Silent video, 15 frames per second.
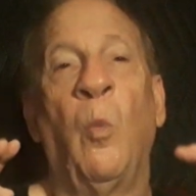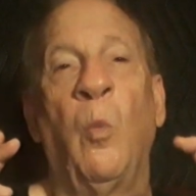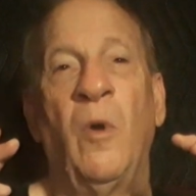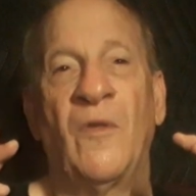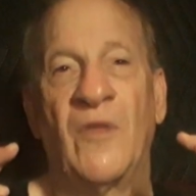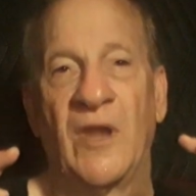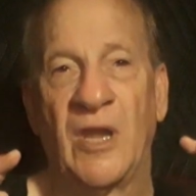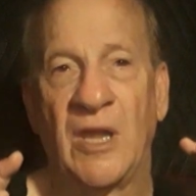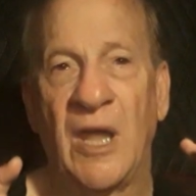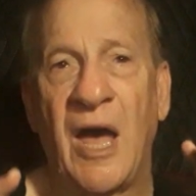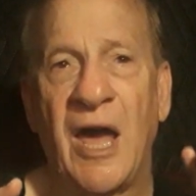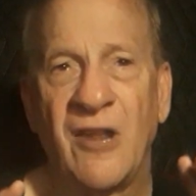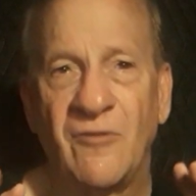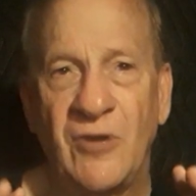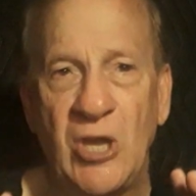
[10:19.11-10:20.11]
with a
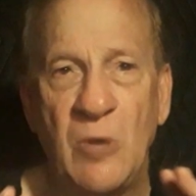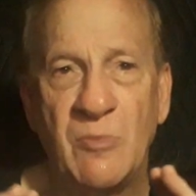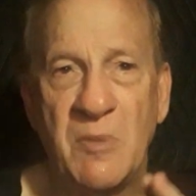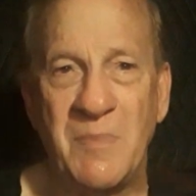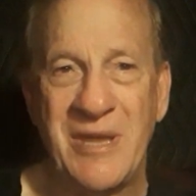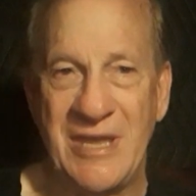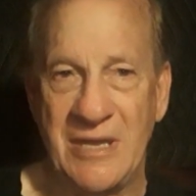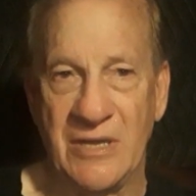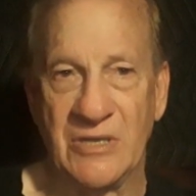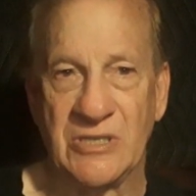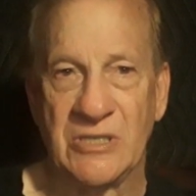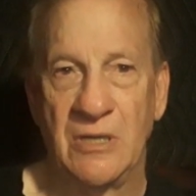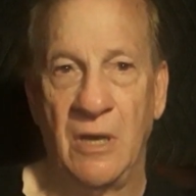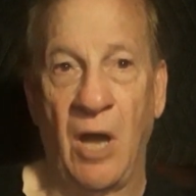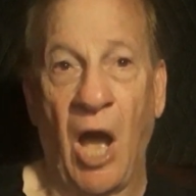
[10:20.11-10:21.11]
lot of human
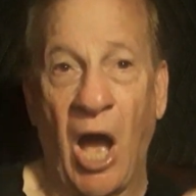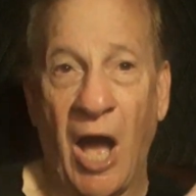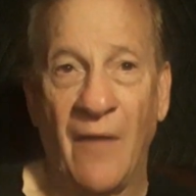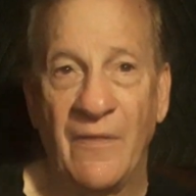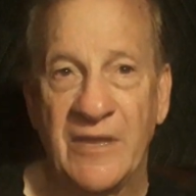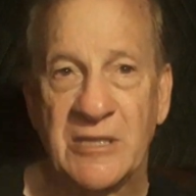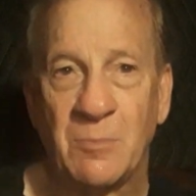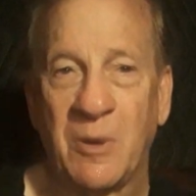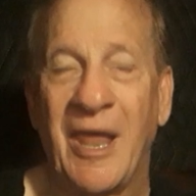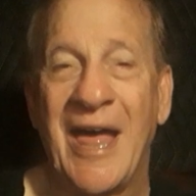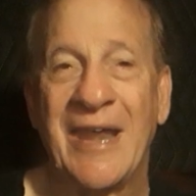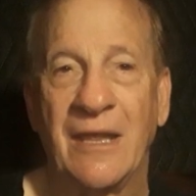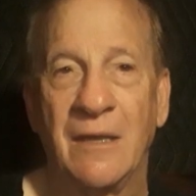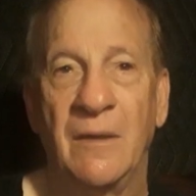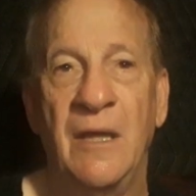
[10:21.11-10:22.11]
beings on this
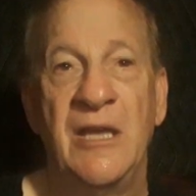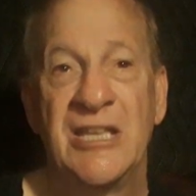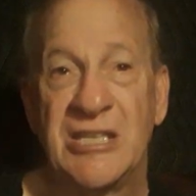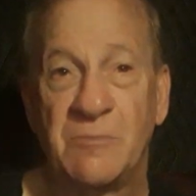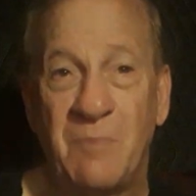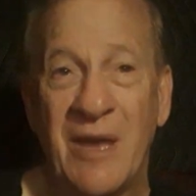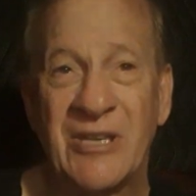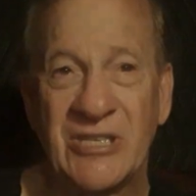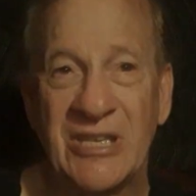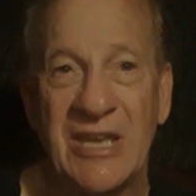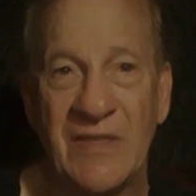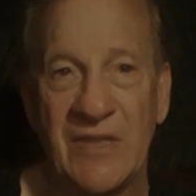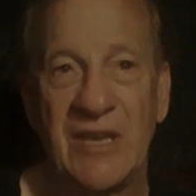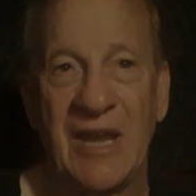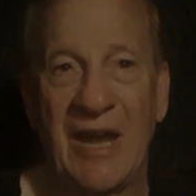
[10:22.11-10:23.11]
planet, especially
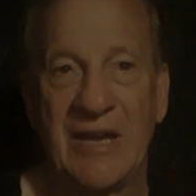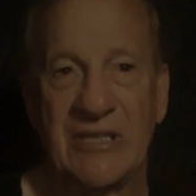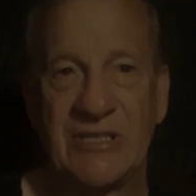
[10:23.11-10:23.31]
in the United